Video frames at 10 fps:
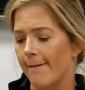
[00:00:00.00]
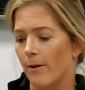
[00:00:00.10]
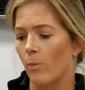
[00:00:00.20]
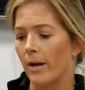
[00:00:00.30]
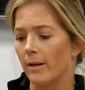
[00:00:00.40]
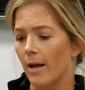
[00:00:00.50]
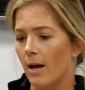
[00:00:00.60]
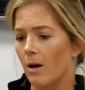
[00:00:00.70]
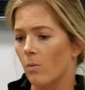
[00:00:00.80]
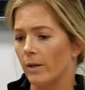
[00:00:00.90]
right
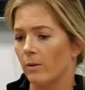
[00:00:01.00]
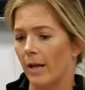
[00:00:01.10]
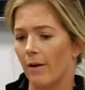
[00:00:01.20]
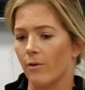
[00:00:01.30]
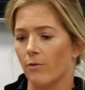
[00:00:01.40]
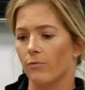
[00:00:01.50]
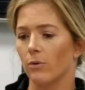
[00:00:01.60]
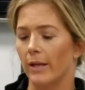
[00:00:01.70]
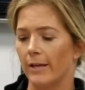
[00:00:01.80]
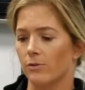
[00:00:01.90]
now we don't have our
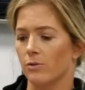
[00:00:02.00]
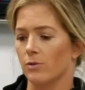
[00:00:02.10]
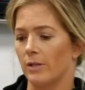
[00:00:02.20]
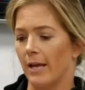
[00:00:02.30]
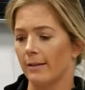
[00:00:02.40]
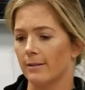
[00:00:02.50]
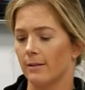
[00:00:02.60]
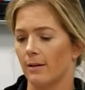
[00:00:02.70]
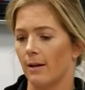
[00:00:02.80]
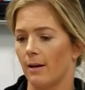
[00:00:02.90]
full answers yet,
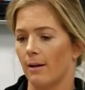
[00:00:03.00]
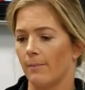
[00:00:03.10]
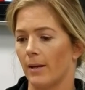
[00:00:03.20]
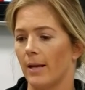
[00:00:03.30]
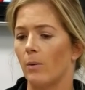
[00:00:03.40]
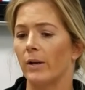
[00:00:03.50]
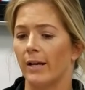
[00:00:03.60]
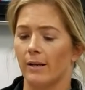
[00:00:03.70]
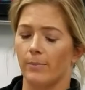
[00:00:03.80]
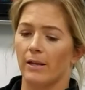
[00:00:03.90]
and I went
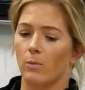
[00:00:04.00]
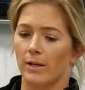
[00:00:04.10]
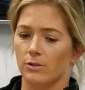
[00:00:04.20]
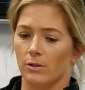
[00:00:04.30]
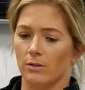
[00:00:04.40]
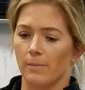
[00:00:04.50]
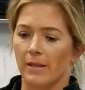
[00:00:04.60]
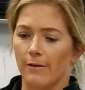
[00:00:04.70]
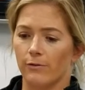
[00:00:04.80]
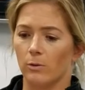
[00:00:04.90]
ahead, by the way, took some of
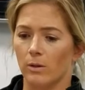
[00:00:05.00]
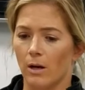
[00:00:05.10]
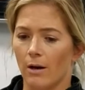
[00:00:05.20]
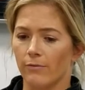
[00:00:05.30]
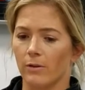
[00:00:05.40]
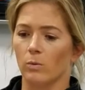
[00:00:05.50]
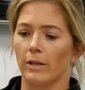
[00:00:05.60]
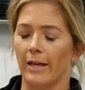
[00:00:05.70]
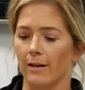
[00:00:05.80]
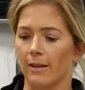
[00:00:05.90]
that fluid off, and we'll
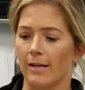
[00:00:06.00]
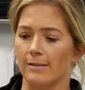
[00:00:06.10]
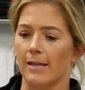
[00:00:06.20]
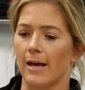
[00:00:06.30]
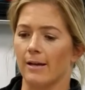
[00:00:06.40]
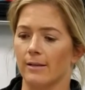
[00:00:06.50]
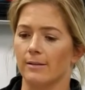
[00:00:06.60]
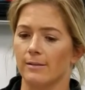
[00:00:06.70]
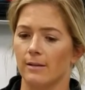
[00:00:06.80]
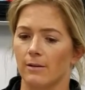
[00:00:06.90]
analyze that and
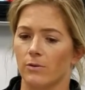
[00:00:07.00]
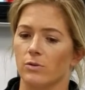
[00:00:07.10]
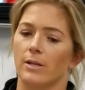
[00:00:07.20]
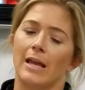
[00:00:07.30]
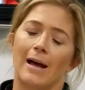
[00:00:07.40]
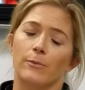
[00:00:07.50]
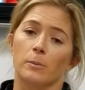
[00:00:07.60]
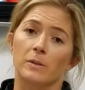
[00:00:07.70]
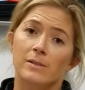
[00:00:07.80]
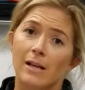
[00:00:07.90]
see if there's any
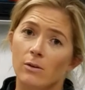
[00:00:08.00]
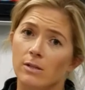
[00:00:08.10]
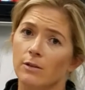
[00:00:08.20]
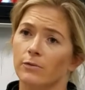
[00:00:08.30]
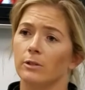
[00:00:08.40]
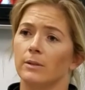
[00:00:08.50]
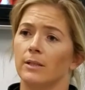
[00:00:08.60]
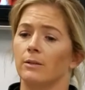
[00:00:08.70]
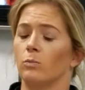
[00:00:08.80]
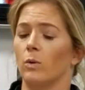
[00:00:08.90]
abnormal cells in the
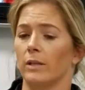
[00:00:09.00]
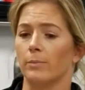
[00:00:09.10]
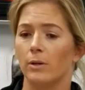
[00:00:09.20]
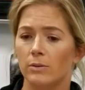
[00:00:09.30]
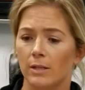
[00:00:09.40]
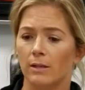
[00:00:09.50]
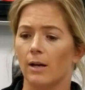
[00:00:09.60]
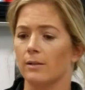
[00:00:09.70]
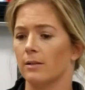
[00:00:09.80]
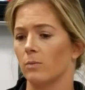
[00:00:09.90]
fluid, what the protein
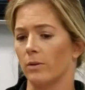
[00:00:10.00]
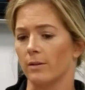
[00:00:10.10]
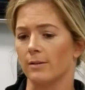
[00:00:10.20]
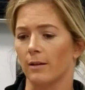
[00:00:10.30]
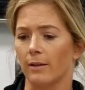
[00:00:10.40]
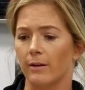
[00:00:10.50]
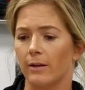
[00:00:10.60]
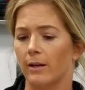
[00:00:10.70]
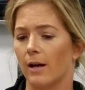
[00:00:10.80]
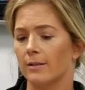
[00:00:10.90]
content, what the
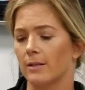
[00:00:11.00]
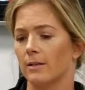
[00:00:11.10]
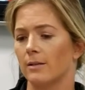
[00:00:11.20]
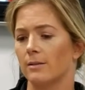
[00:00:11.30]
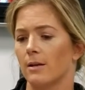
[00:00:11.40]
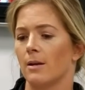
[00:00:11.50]
cellularity content is.